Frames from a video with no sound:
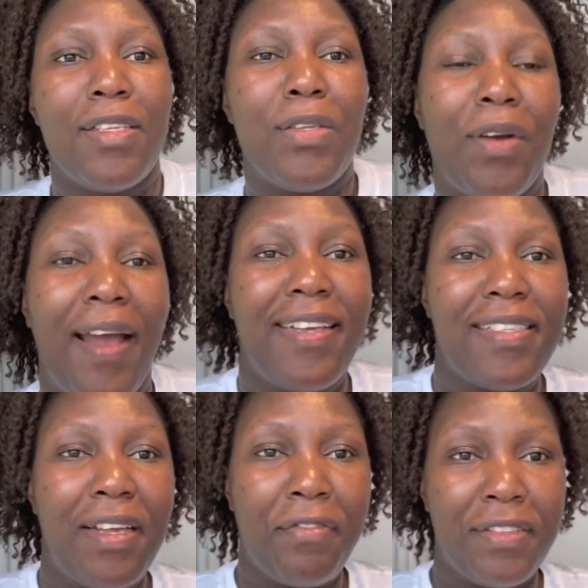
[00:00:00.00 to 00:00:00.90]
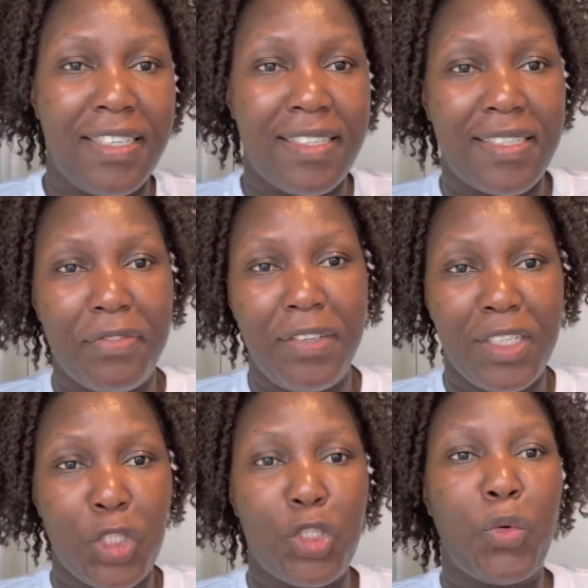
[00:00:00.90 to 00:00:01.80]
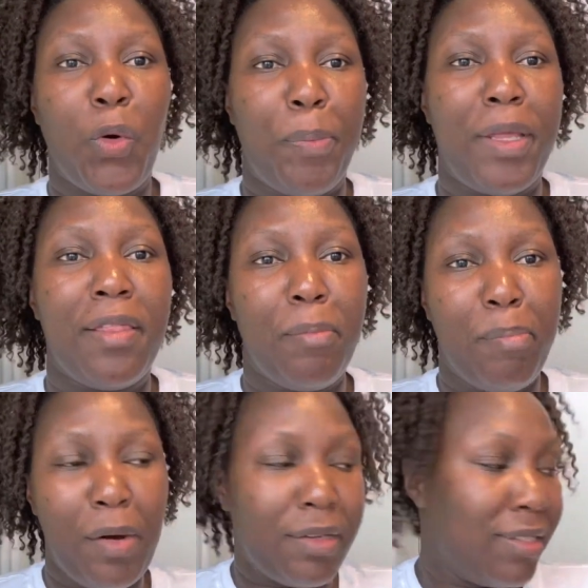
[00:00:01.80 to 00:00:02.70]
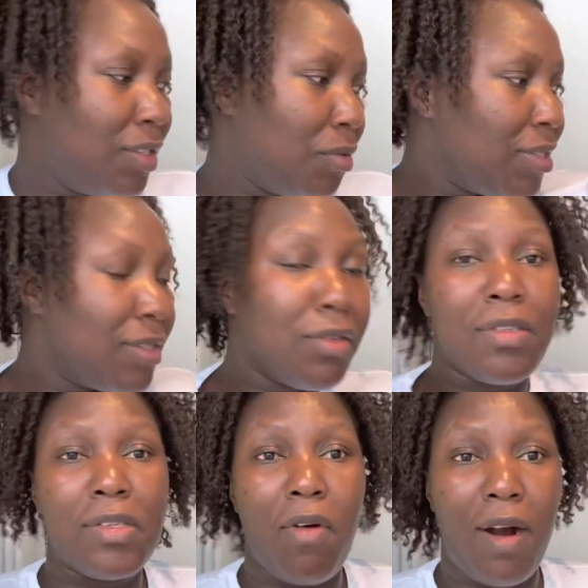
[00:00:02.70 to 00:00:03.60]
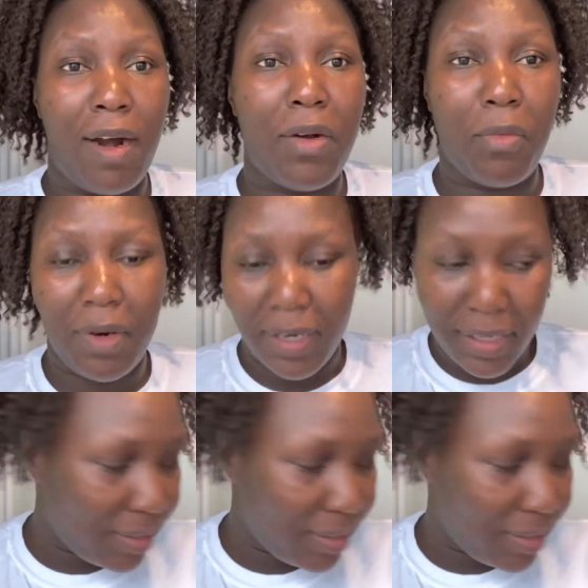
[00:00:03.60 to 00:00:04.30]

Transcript: so guys i've just finished to open the box it was not so hard work